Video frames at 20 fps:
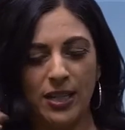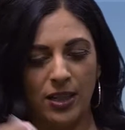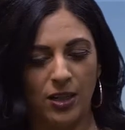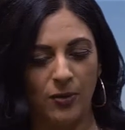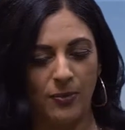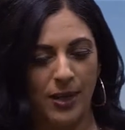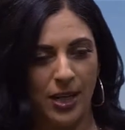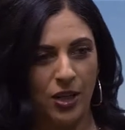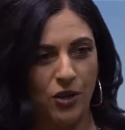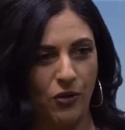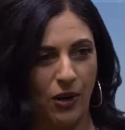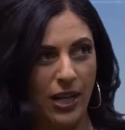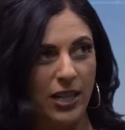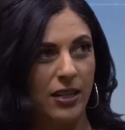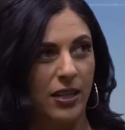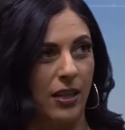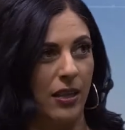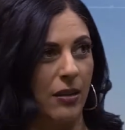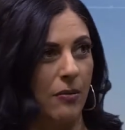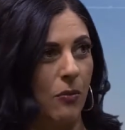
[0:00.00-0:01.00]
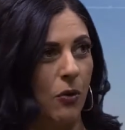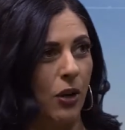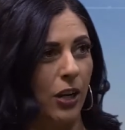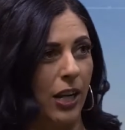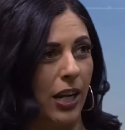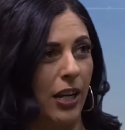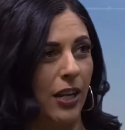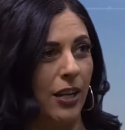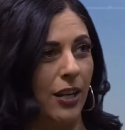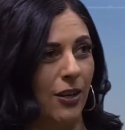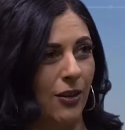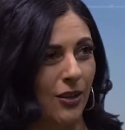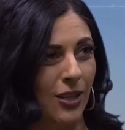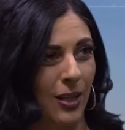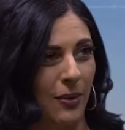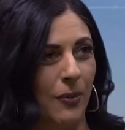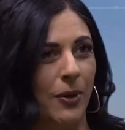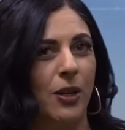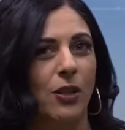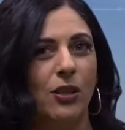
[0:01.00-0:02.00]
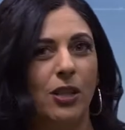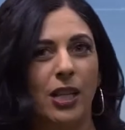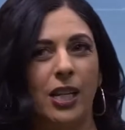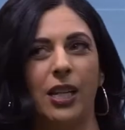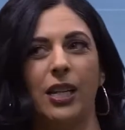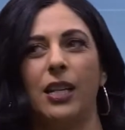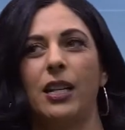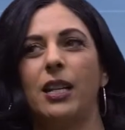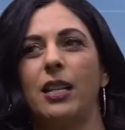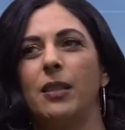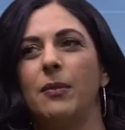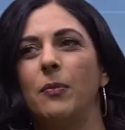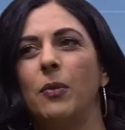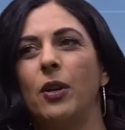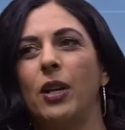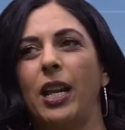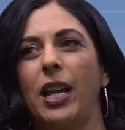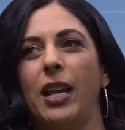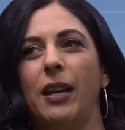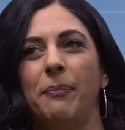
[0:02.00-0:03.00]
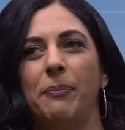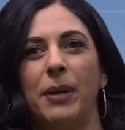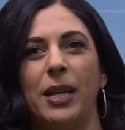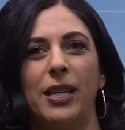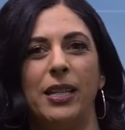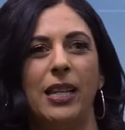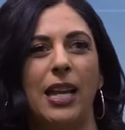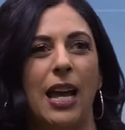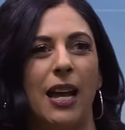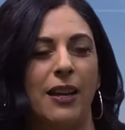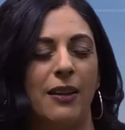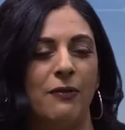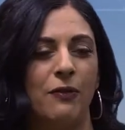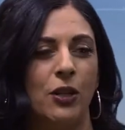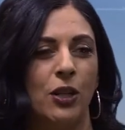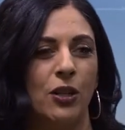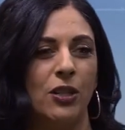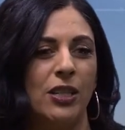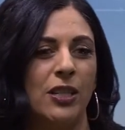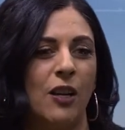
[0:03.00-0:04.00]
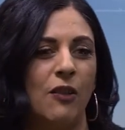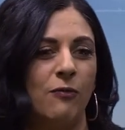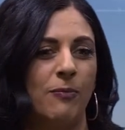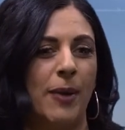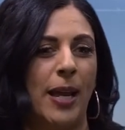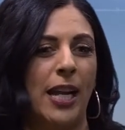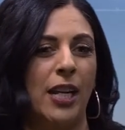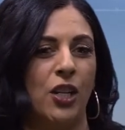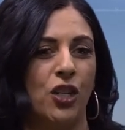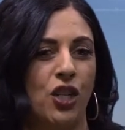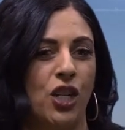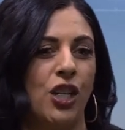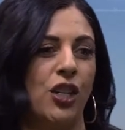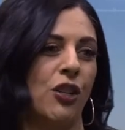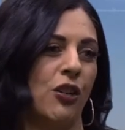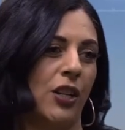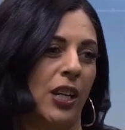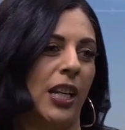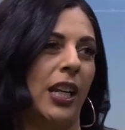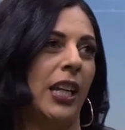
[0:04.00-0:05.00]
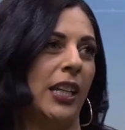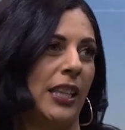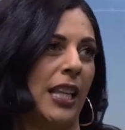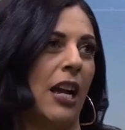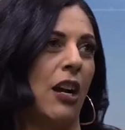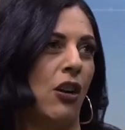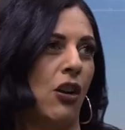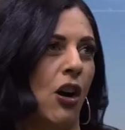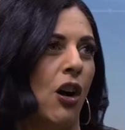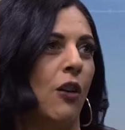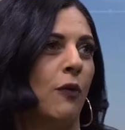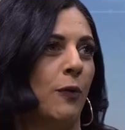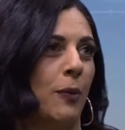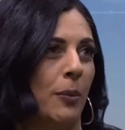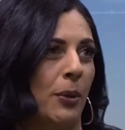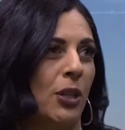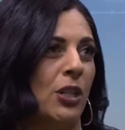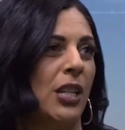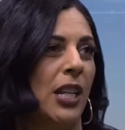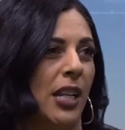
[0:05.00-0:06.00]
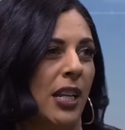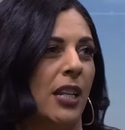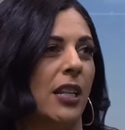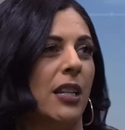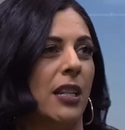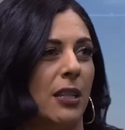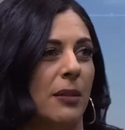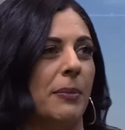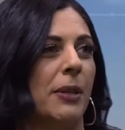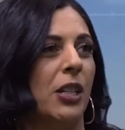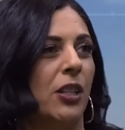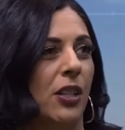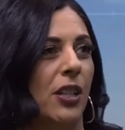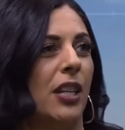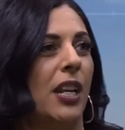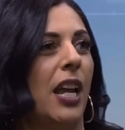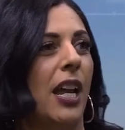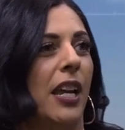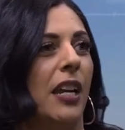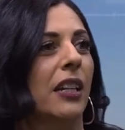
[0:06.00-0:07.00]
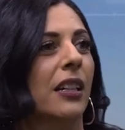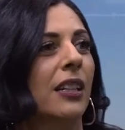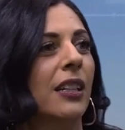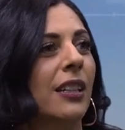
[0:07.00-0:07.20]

It'll be addressed in the morning. Someone will look at it in the morning. But yeah, if you're self-managing, you're going to get that call from your tenant in the middle of the night.